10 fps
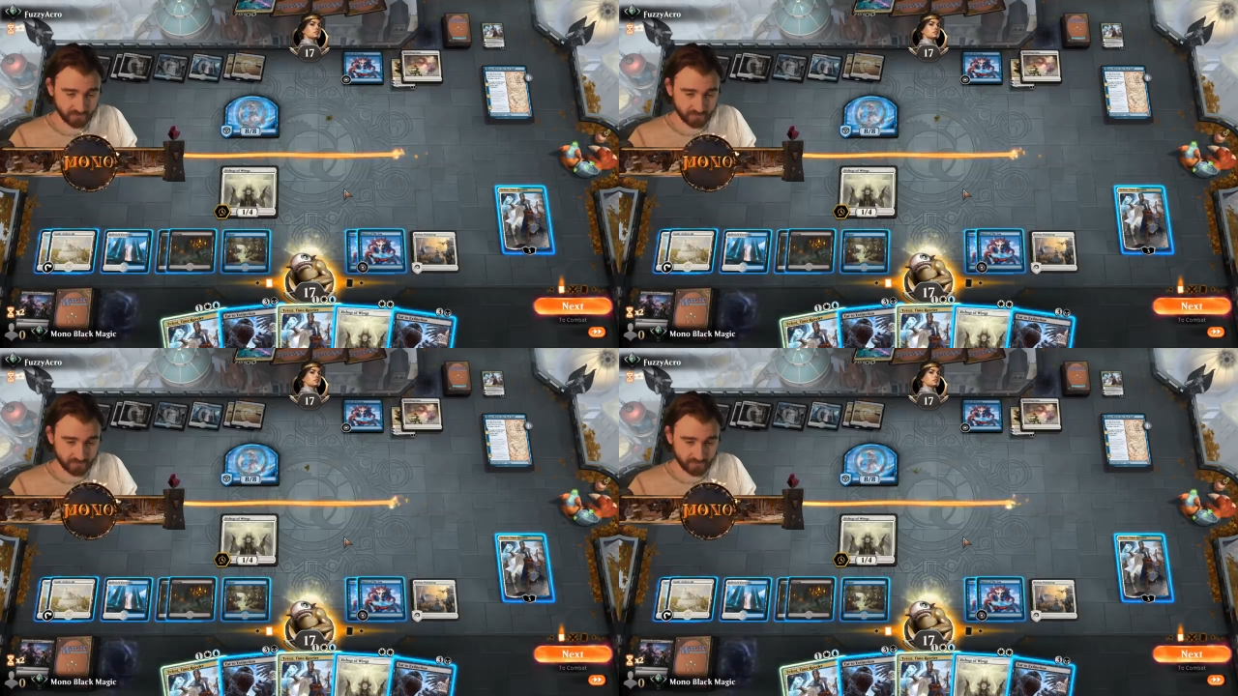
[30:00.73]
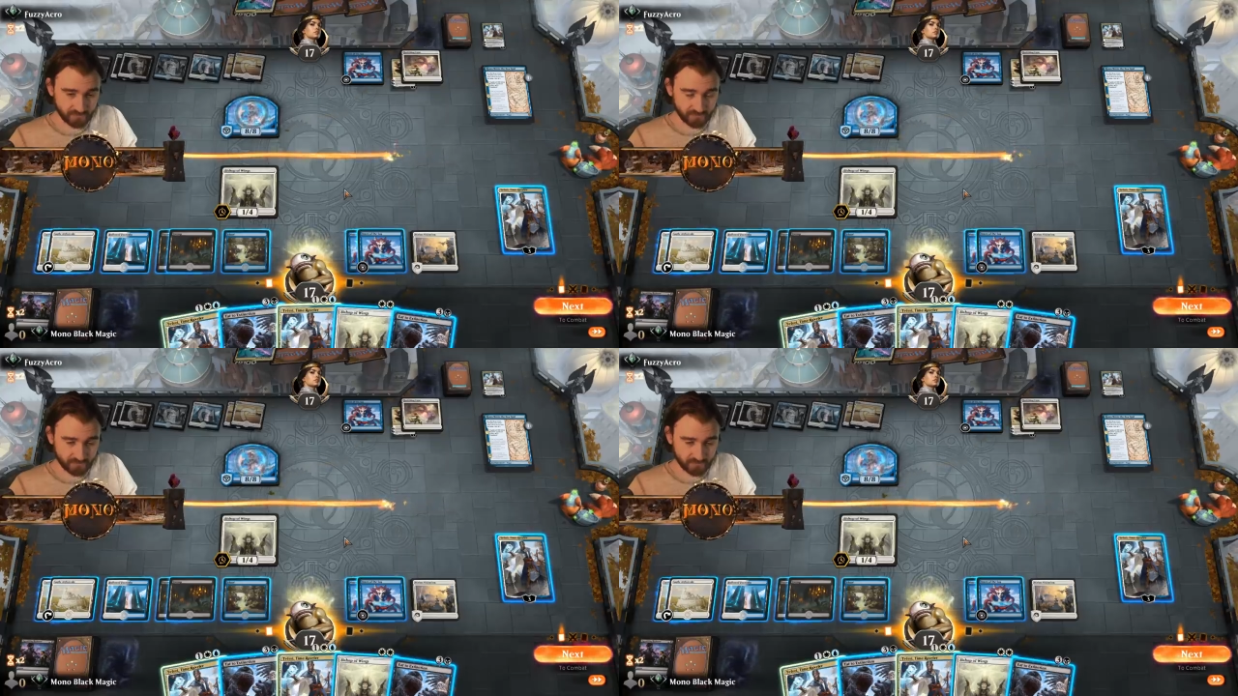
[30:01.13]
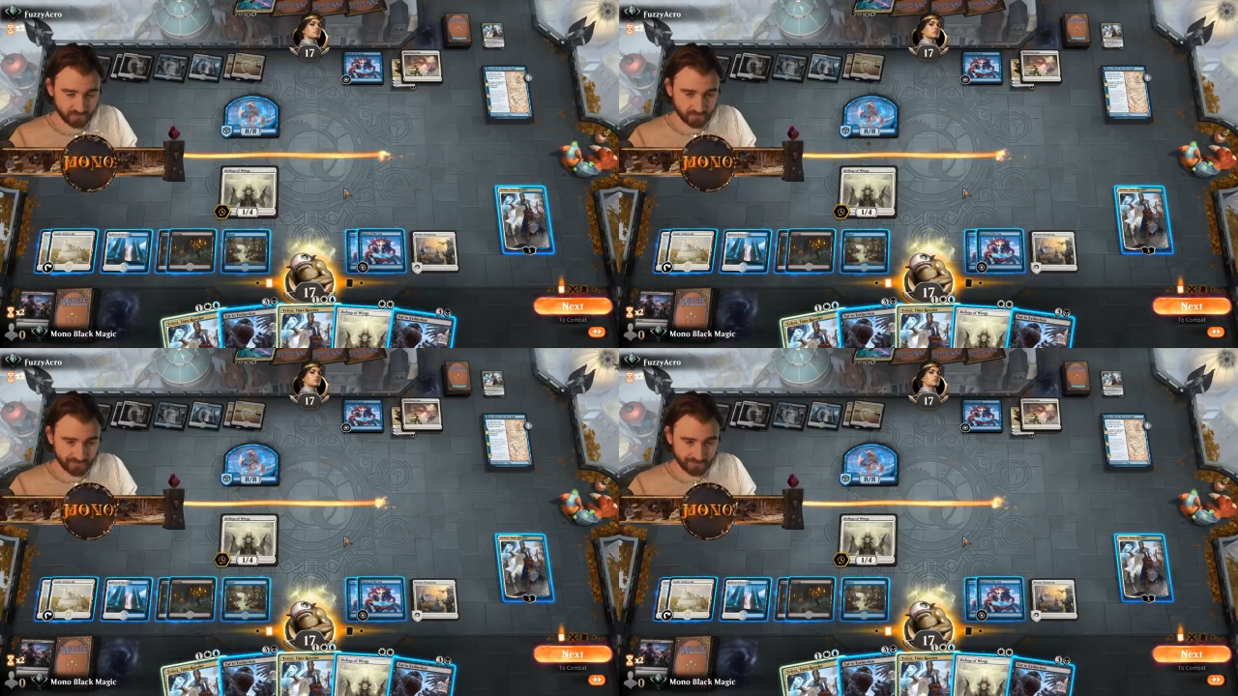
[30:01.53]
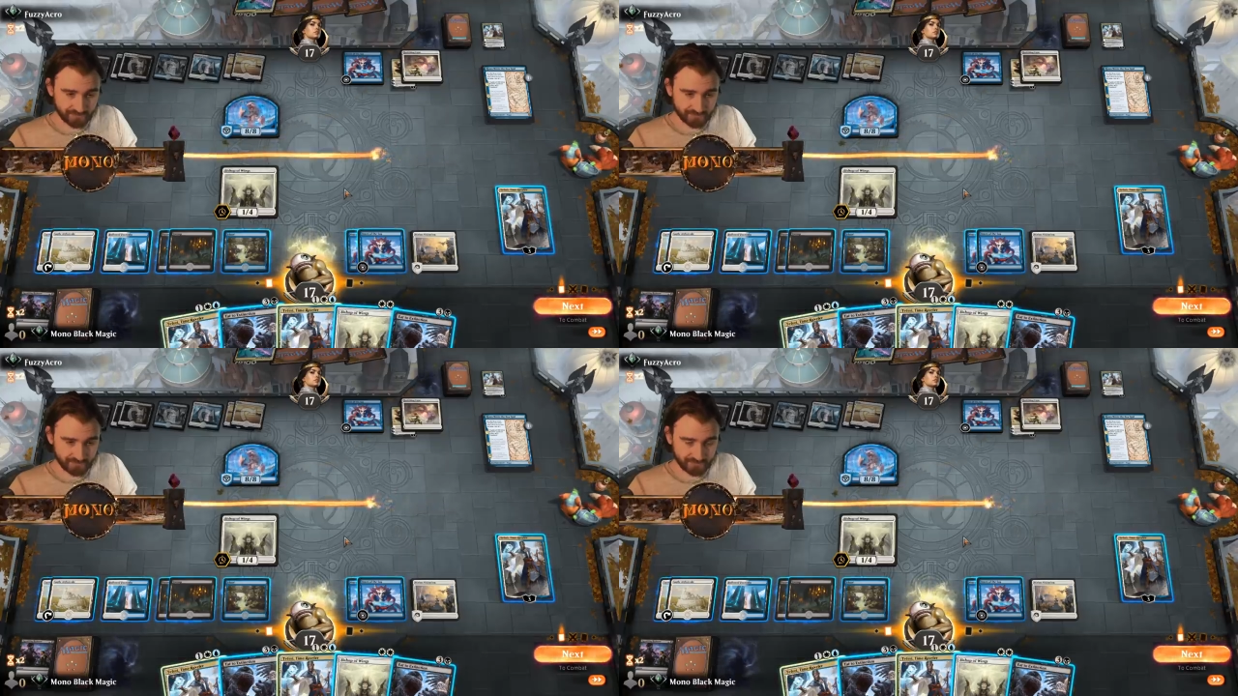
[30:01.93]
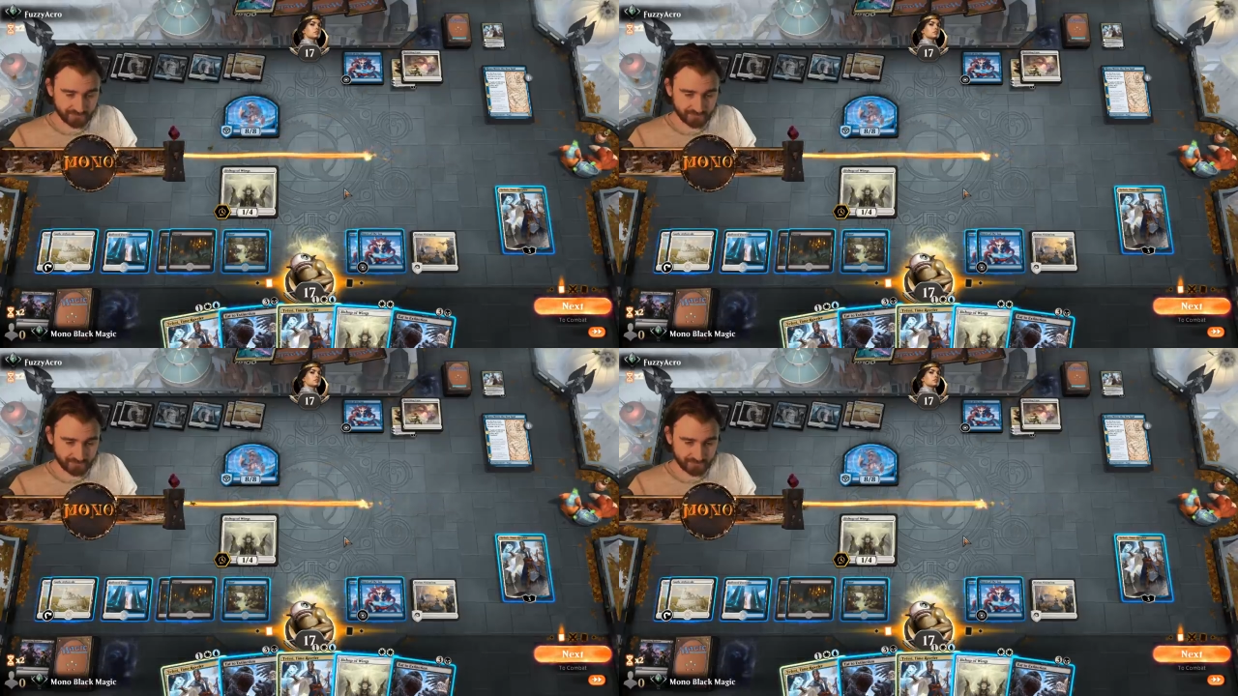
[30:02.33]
Nobody speaks.